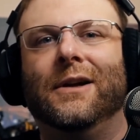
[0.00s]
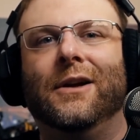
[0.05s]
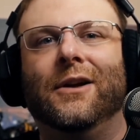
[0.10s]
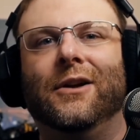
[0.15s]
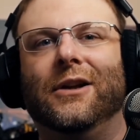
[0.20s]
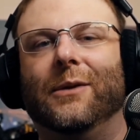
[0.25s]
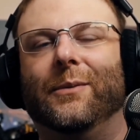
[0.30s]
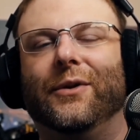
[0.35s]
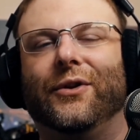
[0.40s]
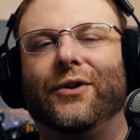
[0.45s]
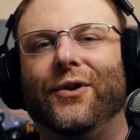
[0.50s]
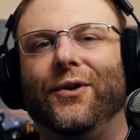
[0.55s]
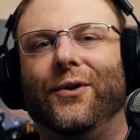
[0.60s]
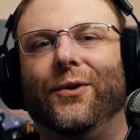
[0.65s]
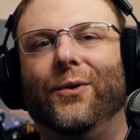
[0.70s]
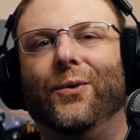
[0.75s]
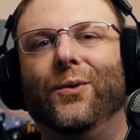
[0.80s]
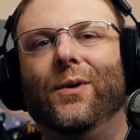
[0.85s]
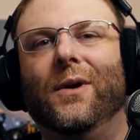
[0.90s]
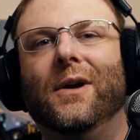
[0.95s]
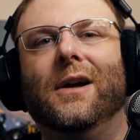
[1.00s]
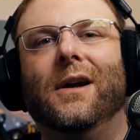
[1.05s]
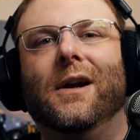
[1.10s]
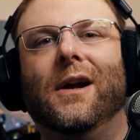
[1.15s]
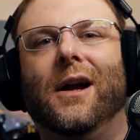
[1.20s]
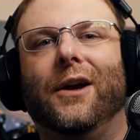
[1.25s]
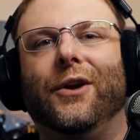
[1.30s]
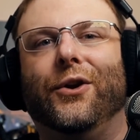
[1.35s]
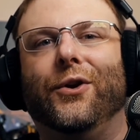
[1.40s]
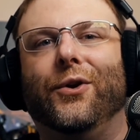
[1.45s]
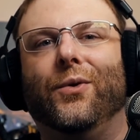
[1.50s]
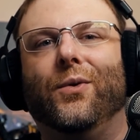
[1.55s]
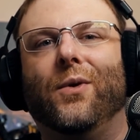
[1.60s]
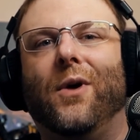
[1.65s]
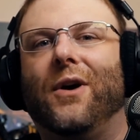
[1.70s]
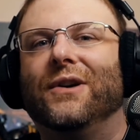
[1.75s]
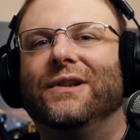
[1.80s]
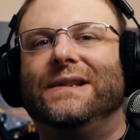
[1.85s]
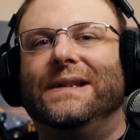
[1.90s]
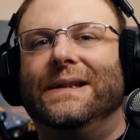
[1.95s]
Number 2, you
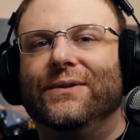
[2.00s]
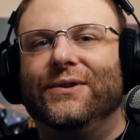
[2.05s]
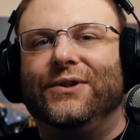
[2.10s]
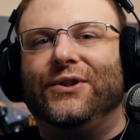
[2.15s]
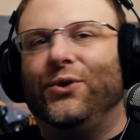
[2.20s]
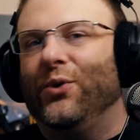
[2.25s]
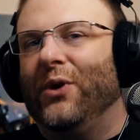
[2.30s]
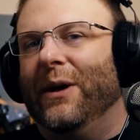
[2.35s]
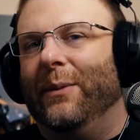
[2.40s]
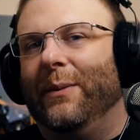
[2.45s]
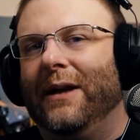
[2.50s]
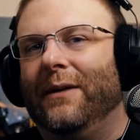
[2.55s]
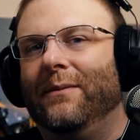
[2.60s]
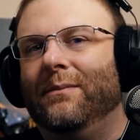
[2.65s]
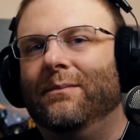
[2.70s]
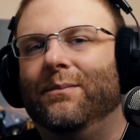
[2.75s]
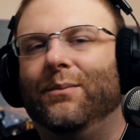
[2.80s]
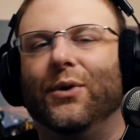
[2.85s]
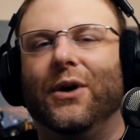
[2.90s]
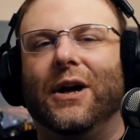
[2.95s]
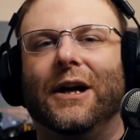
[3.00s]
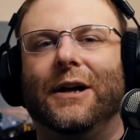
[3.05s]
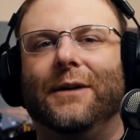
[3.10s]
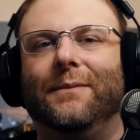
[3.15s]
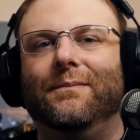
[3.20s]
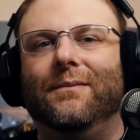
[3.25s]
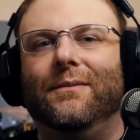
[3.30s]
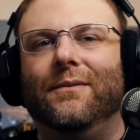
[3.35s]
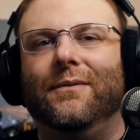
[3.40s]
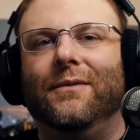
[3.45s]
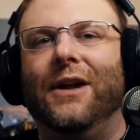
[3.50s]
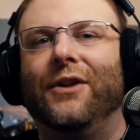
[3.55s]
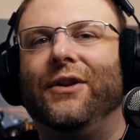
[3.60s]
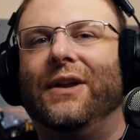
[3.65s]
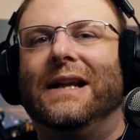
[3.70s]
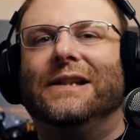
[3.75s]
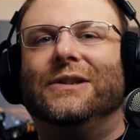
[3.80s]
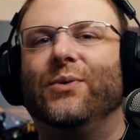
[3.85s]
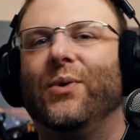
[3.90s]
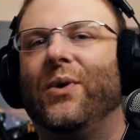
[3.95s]
are still streaming, but nothing
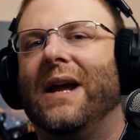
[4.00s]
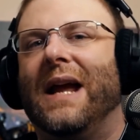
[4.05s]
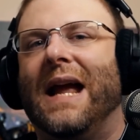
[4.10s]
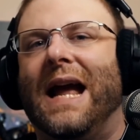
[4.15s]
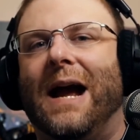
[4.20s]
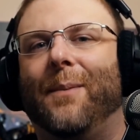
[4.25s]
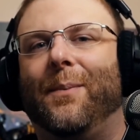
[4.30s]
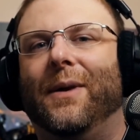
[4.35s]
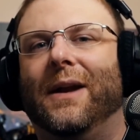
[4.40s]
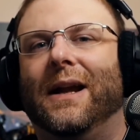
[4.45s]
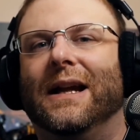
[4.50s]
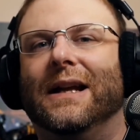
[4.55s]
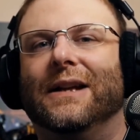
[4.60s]
is really happening.